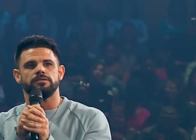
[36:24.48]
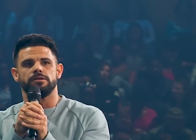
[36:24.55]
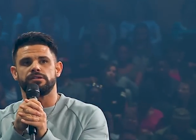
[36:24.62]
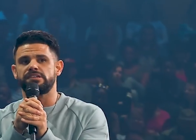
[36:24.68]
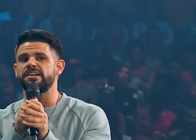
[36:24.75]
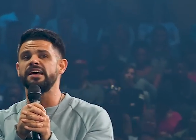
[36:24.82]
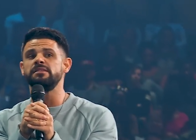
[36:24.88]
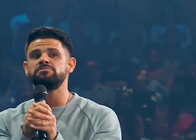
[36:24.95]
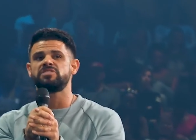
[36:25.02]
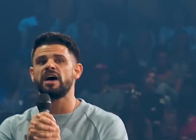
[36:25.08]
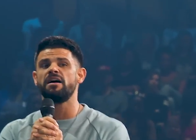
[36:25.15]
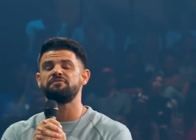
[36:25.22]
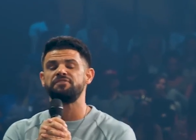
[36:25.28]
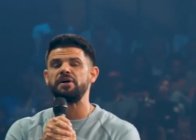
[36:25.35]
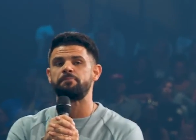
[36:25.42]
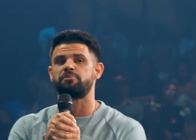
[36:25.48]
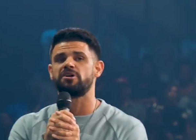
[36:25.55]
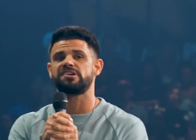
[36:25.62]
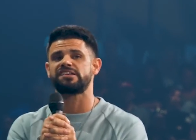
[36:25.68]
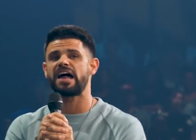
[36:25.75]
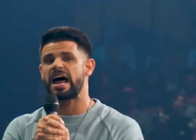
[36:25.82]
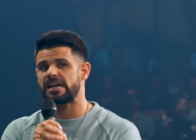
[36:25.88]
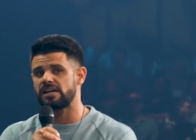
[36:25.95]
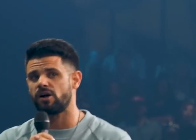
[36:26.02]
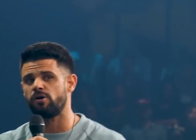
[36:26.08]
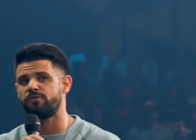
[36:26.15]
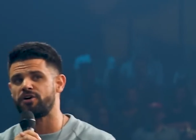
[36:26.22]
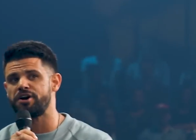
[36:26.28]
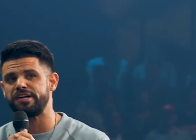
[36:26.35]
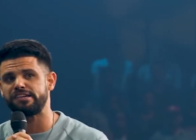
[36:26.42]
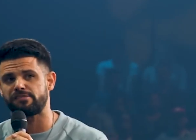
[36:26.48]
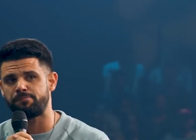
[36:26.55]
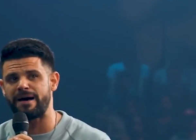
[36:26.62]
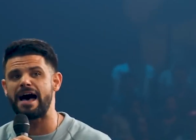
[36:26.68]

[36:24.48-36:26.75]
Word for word: The same dove that presided over his